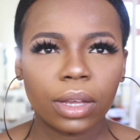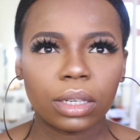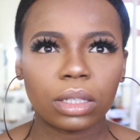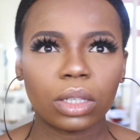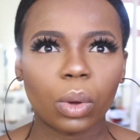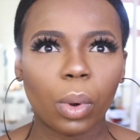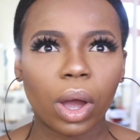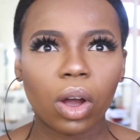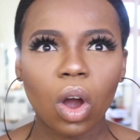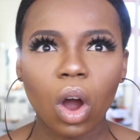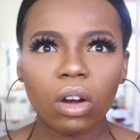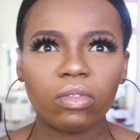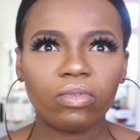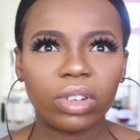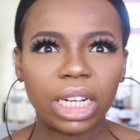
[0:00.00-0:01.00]
so I
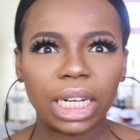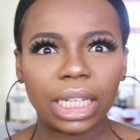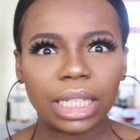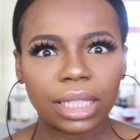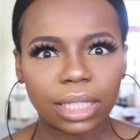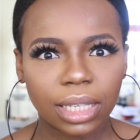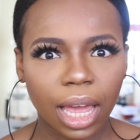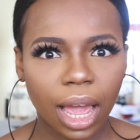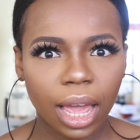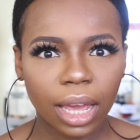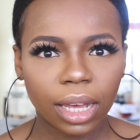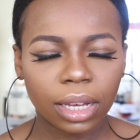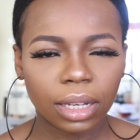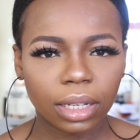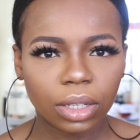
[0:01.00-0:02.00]
can't really
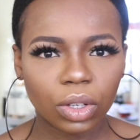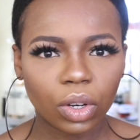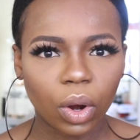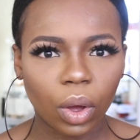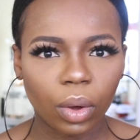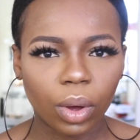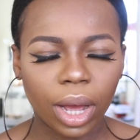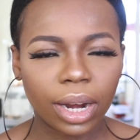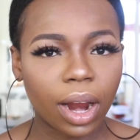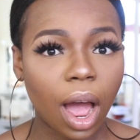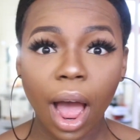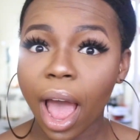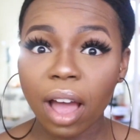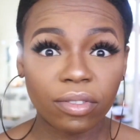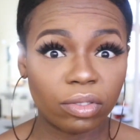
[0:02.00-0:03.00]
say, you know, and
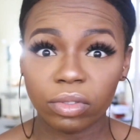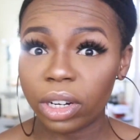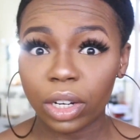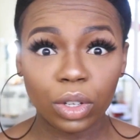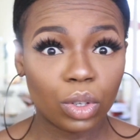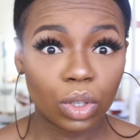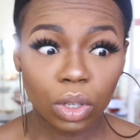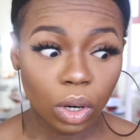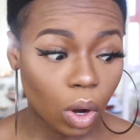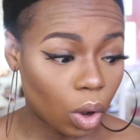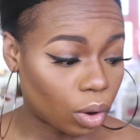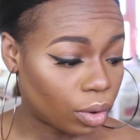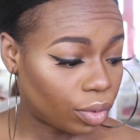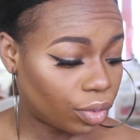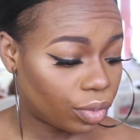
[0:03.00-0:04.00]
I haven't really used a
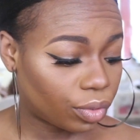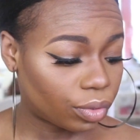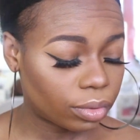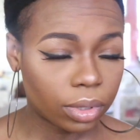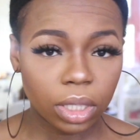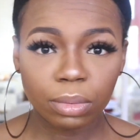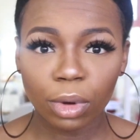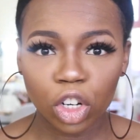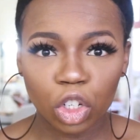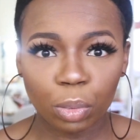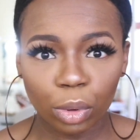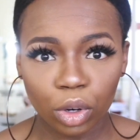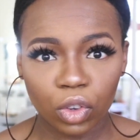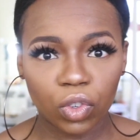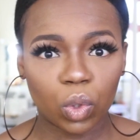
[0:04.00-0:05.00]
lot of smudge
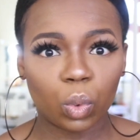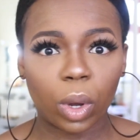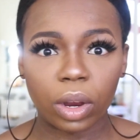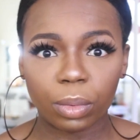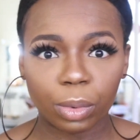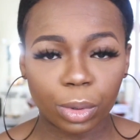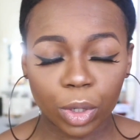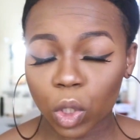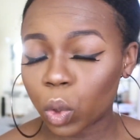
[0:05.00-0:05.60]
proof, sweat